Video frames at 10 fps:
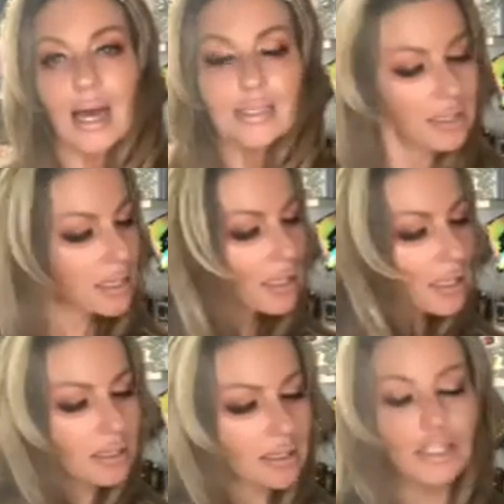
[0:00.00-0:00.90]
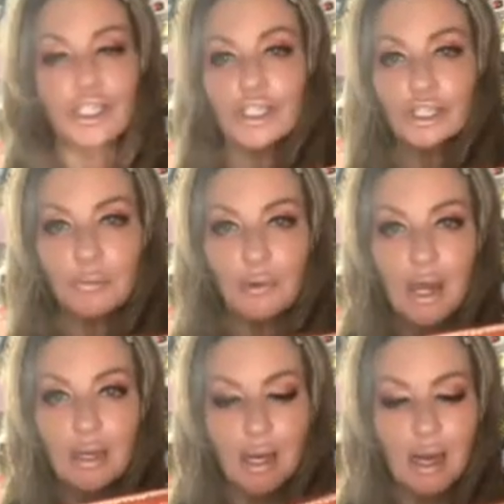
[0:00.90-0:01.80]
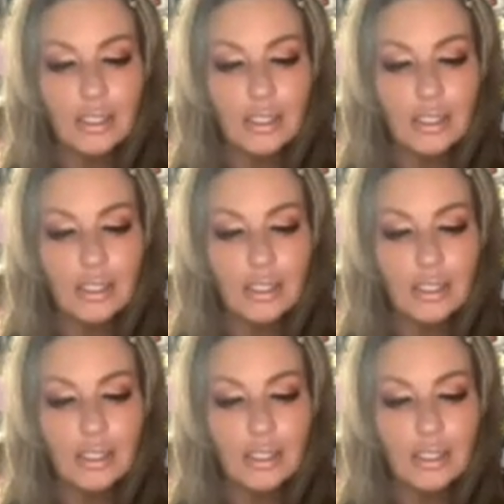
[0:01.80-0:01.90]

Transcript: and see this Gingerbread